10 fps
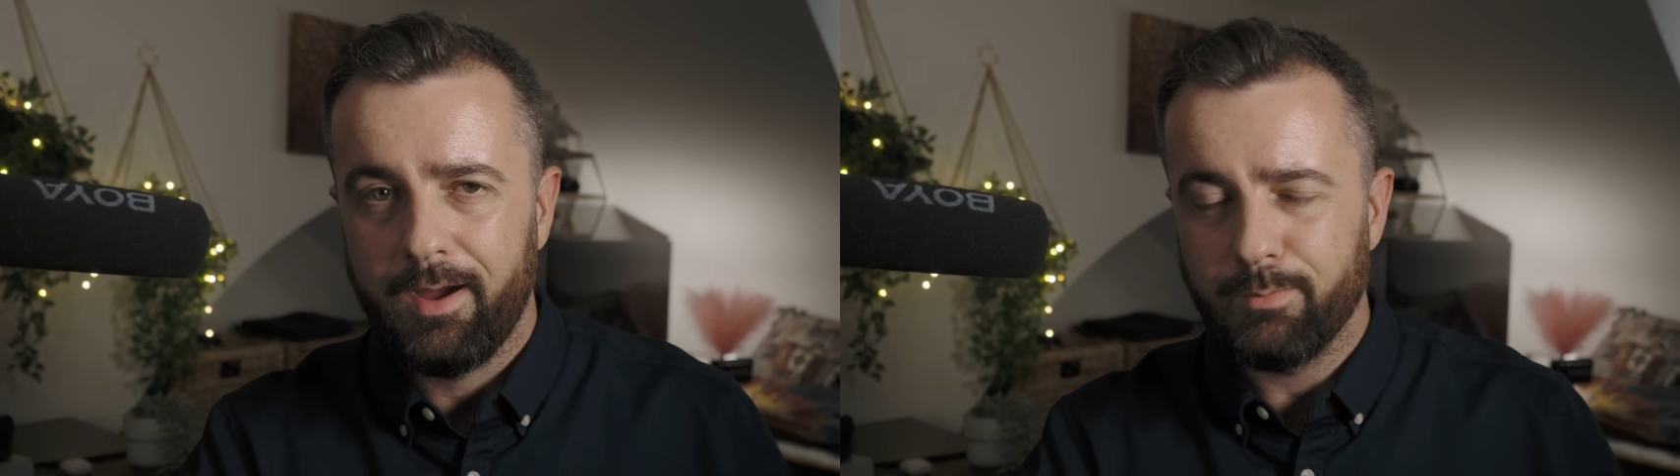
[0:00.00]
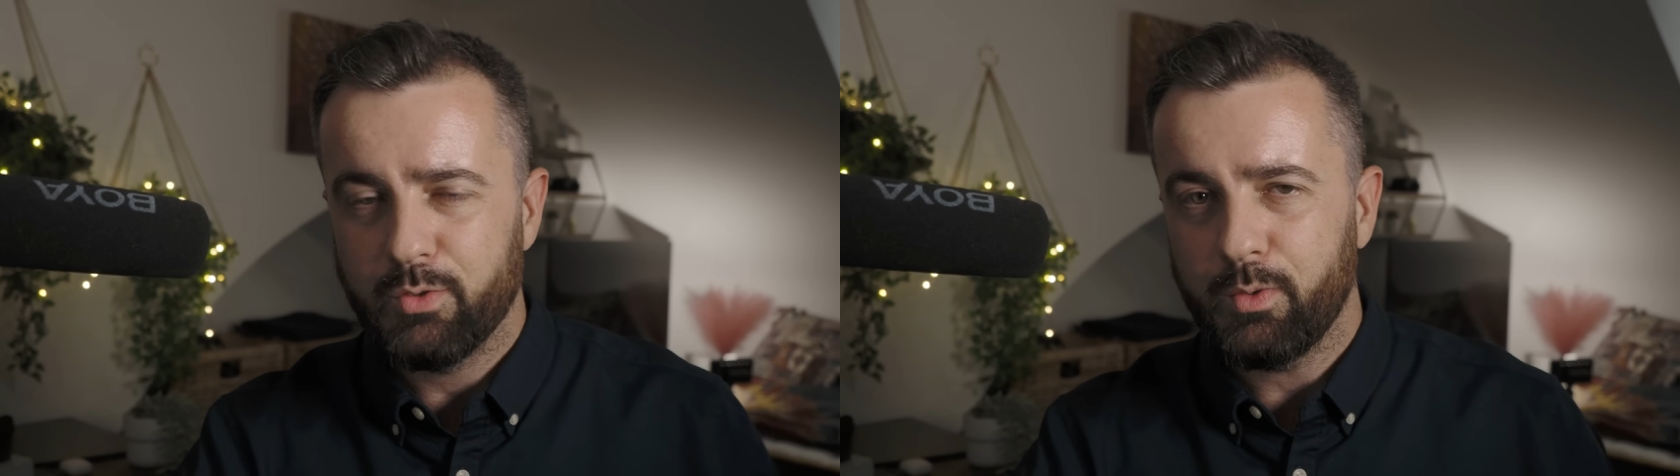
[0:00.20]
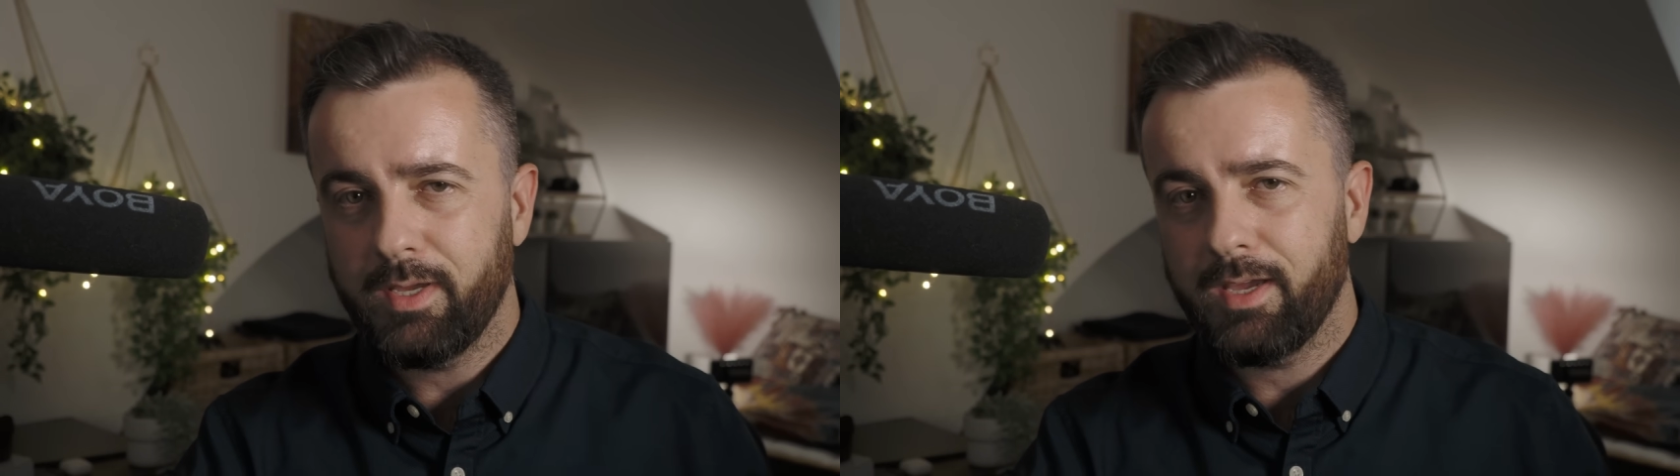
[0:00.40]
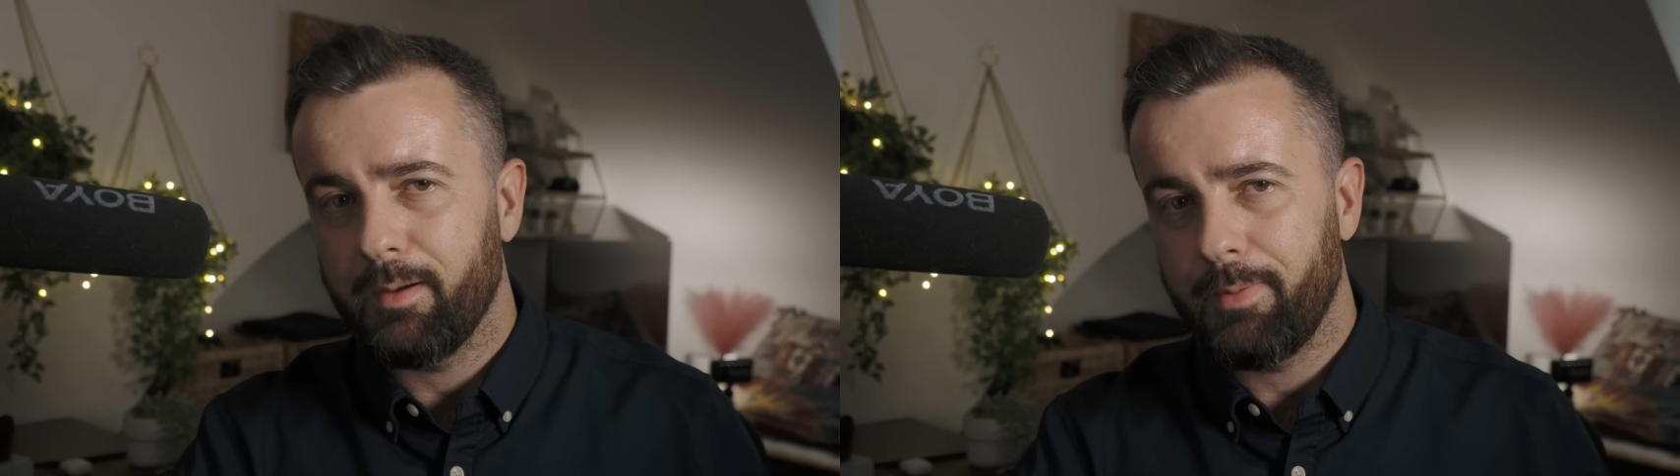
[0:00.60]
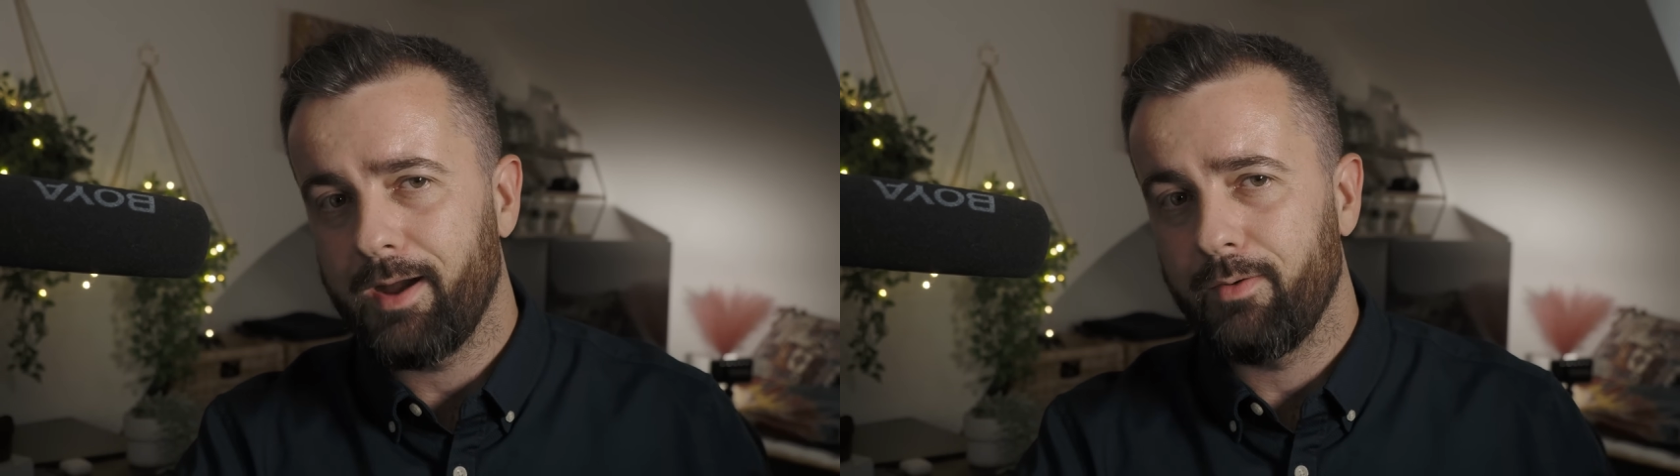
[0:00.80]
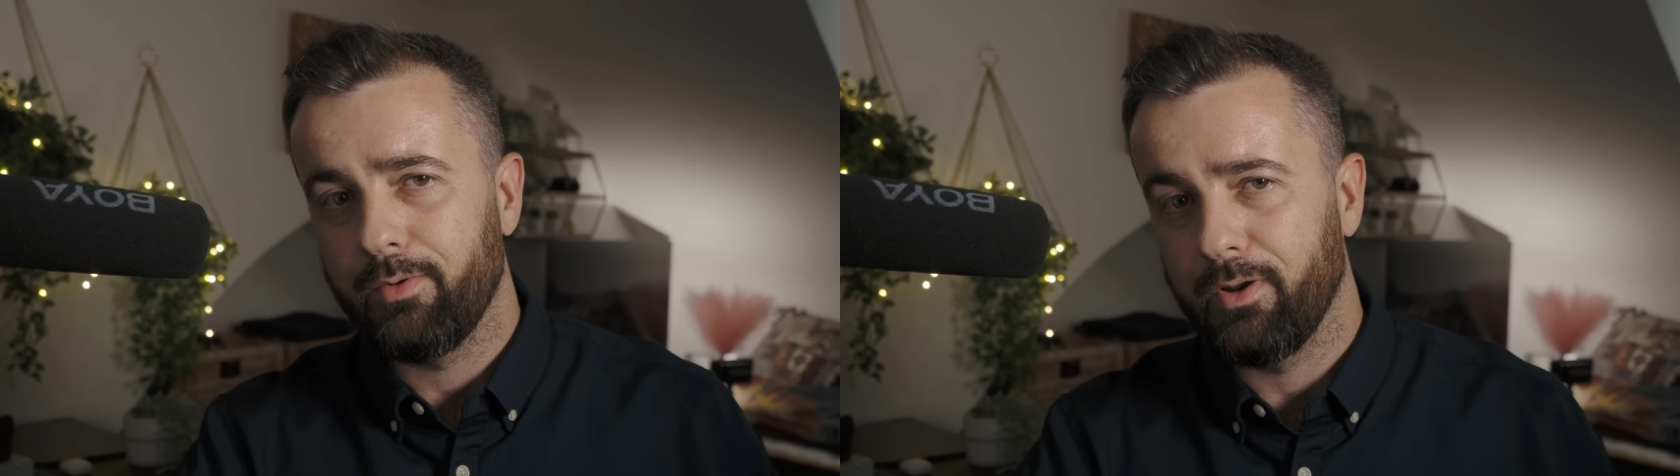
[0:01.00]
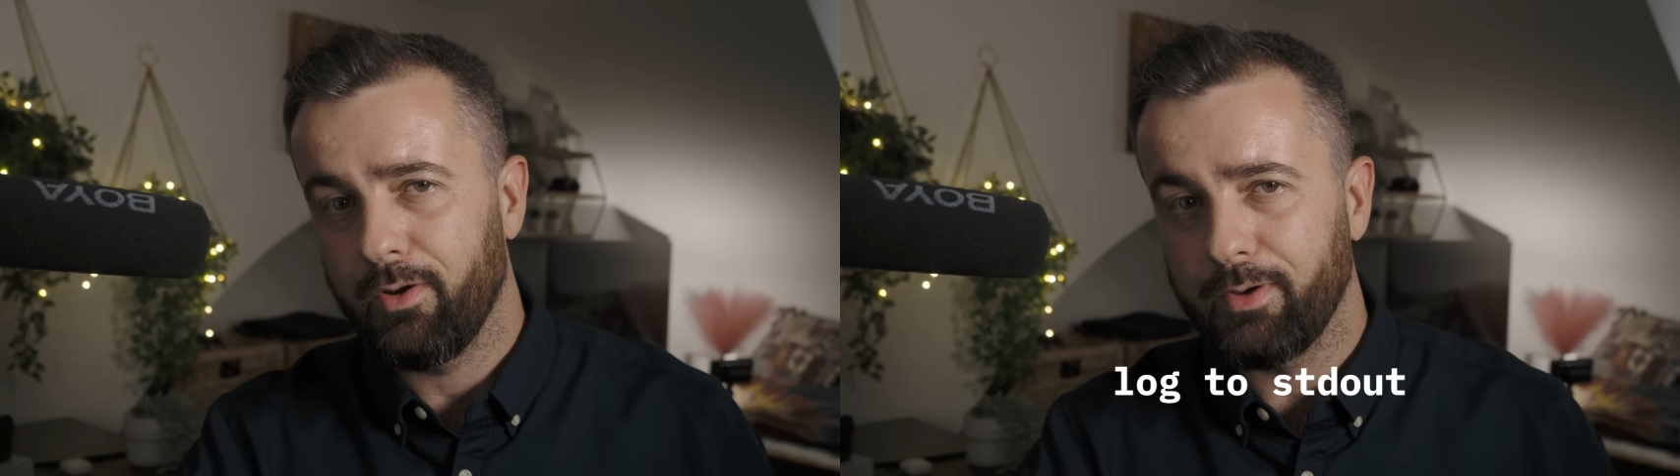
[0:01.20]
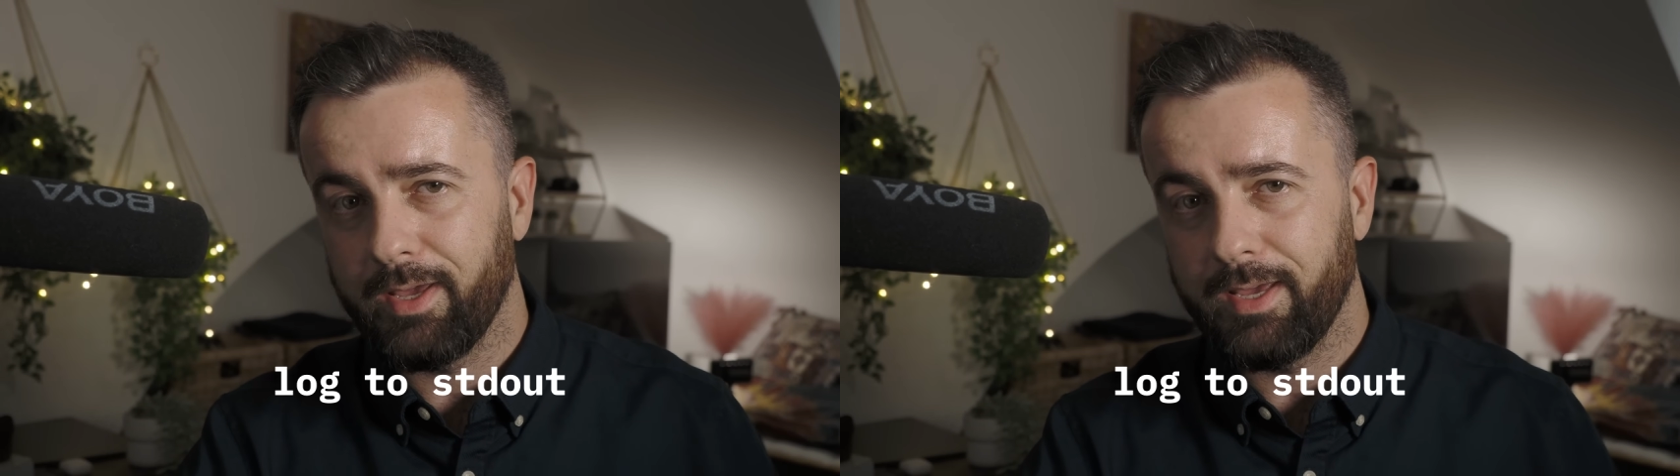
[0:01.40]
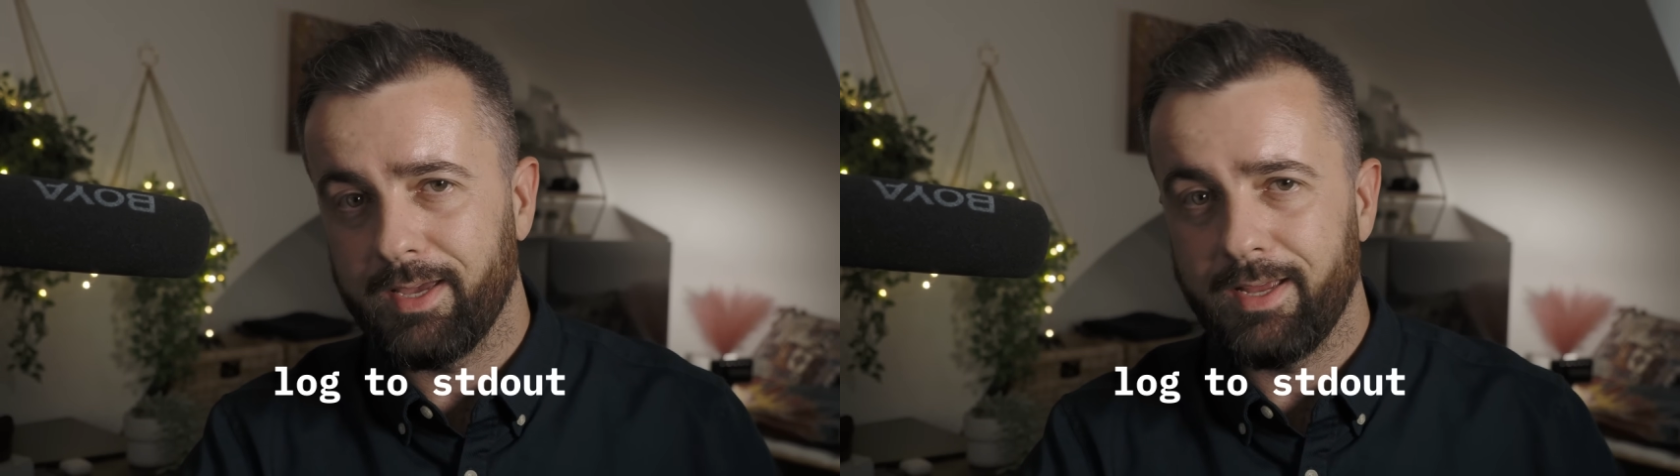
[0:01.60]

I'm talking about logging,